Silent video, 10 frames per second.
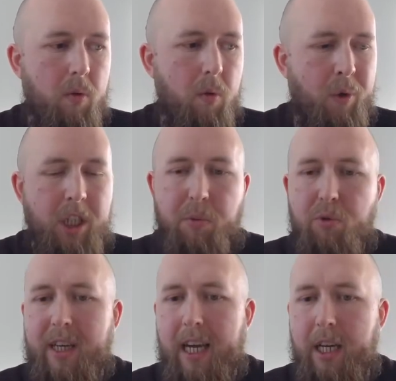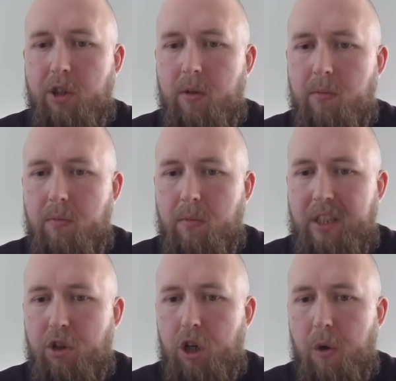which communication
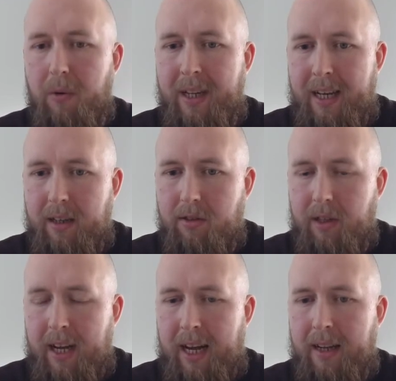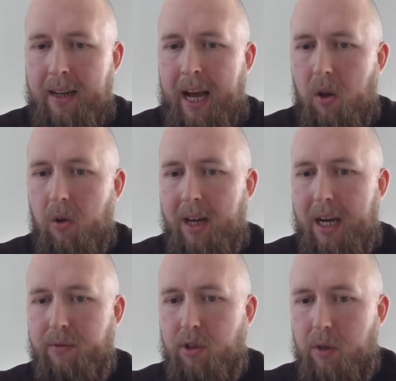needs to go out next and how long I
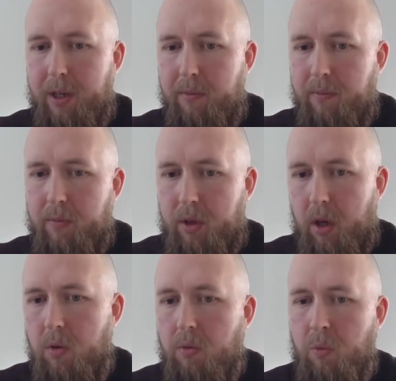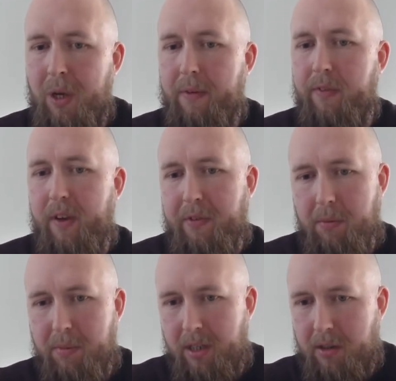have to do it. So we have a
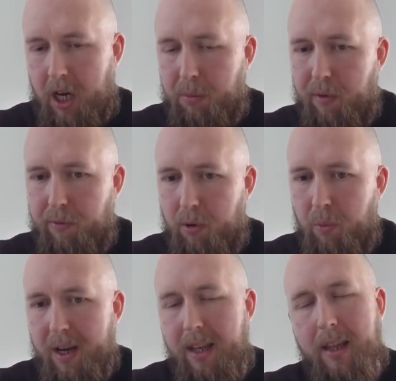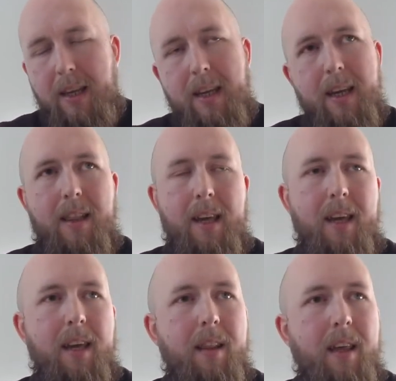15-minute timer from when
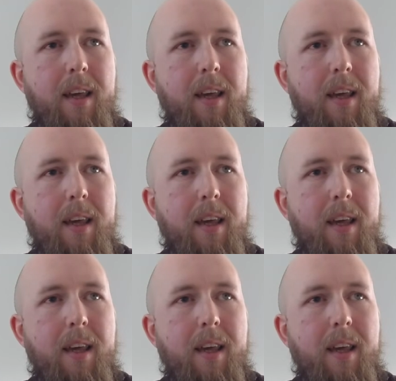the